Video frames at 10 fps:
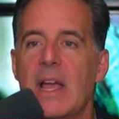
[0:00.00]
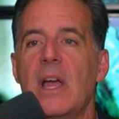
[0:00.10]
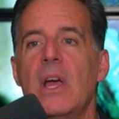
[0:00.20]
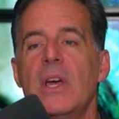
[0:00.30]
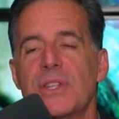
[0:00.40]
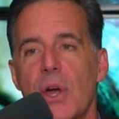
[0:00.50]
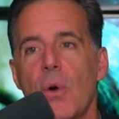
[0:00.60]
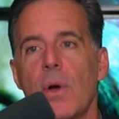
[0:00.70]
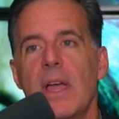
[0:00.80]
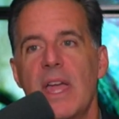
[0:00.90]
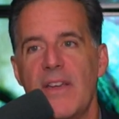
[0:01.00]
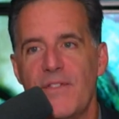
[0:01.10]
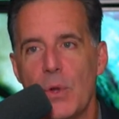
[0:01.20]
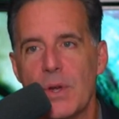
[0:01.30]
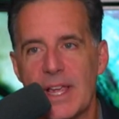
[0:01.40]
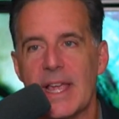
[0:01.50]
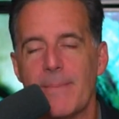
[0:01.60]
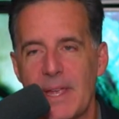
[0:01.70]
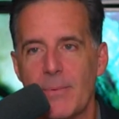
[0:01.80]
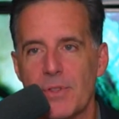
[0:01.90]
So if you can get
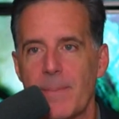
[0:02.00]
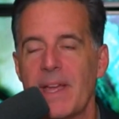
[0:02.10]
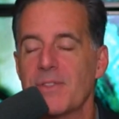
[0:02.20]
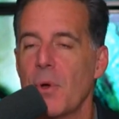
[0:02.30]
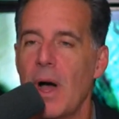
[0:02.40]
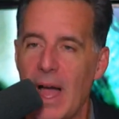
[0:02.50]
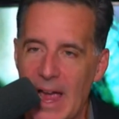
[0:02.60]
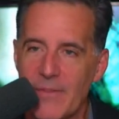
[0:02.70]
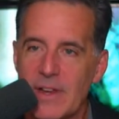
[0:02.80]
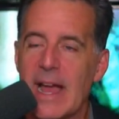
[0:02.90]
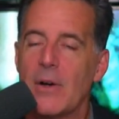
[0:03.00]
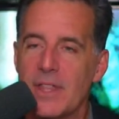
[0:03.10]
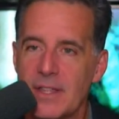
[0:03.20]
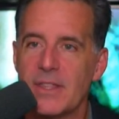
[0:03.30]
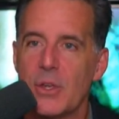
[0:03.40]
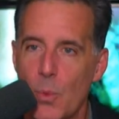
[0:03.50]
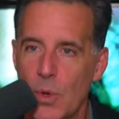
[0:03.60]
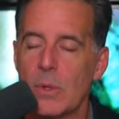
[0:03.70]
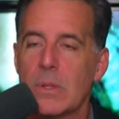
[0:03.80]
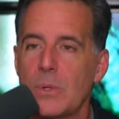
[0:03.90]
people to mental every now and then, you
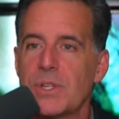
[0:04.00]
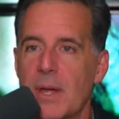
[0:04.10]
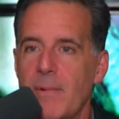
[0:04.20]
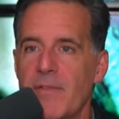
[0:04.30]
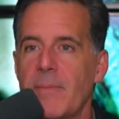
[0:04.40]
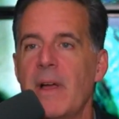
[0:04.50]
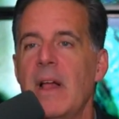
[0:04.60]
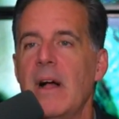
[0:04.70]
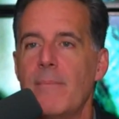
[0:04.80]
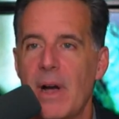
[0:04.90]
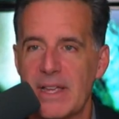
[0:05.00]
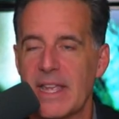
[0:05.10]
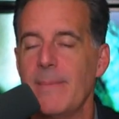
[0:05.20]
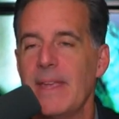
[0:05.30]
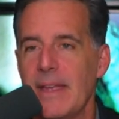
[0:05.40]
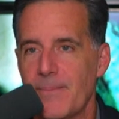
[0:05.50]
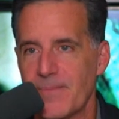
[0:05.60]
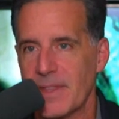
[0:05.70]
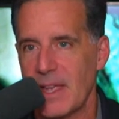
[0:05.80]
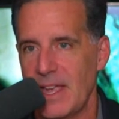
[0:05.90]
will lose some of them. But give me,
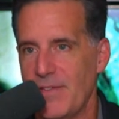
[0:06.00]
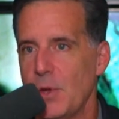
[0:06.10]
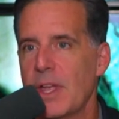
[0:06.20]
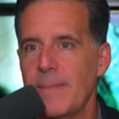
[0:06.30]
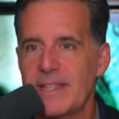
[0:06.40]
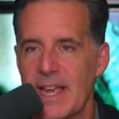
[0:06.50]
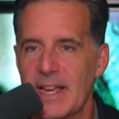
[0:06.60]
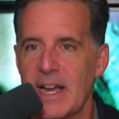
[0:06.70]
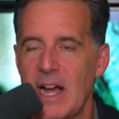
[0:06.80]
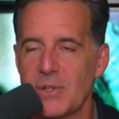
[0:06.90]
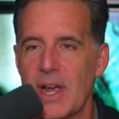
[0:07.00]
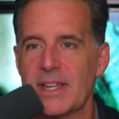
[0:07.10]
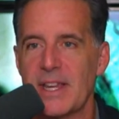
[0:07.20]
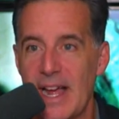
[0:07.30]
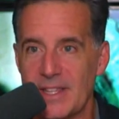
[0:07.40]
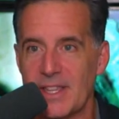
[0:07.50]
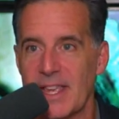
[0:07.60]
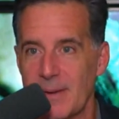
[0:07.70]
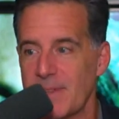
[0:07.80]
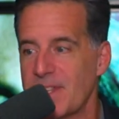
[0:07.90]
if you give me 10 contracts and I had to
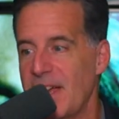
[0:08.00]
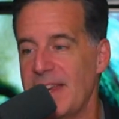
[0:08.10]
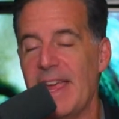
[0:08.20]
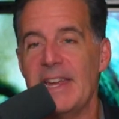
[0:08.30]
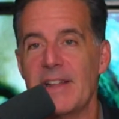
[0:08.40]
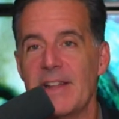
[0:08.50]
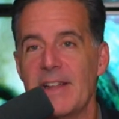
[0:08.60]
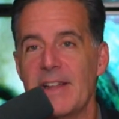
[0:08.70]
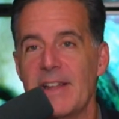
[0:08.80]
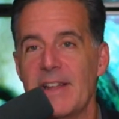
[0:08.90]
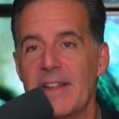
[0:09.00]
get them to sign eight of them mentally,